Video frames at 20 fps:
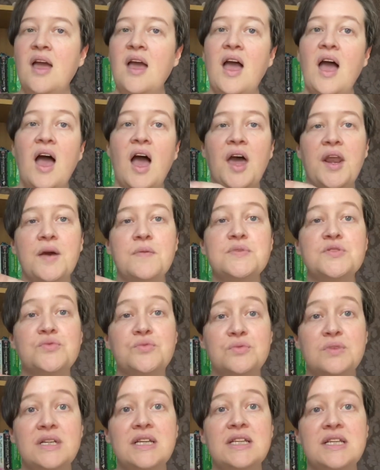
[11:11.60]
And I was
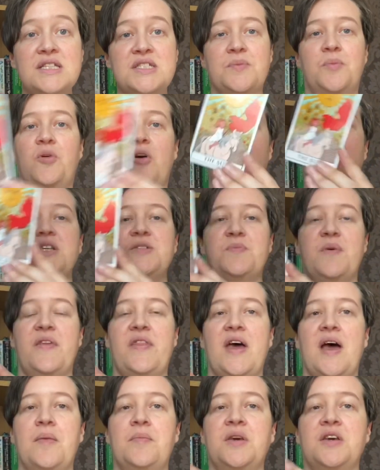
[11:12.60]
really surprised by
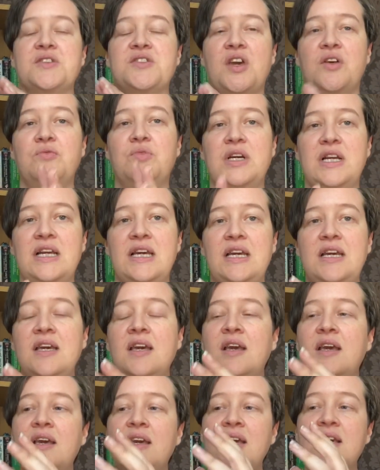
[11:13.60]
that because I really
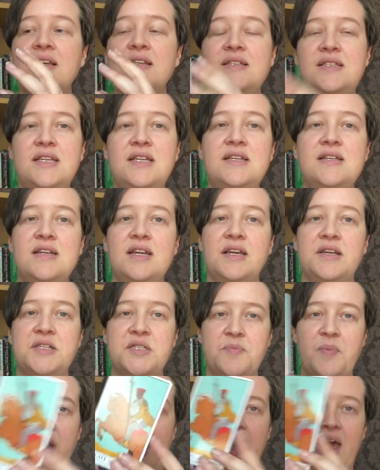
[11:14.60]
didn't
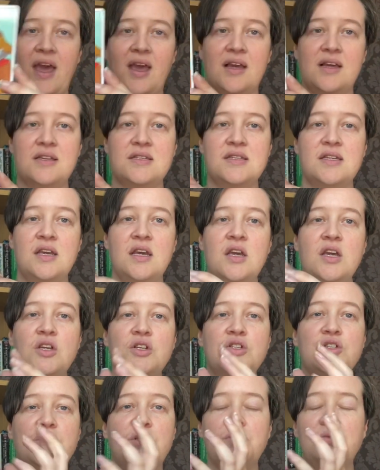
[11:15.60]
expect
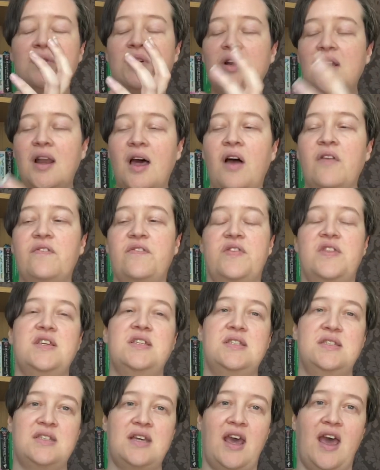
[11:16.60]
to love
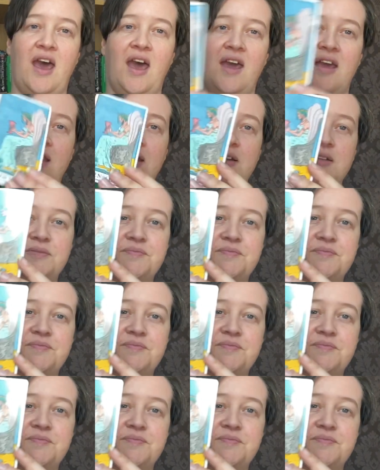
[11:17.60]
this deck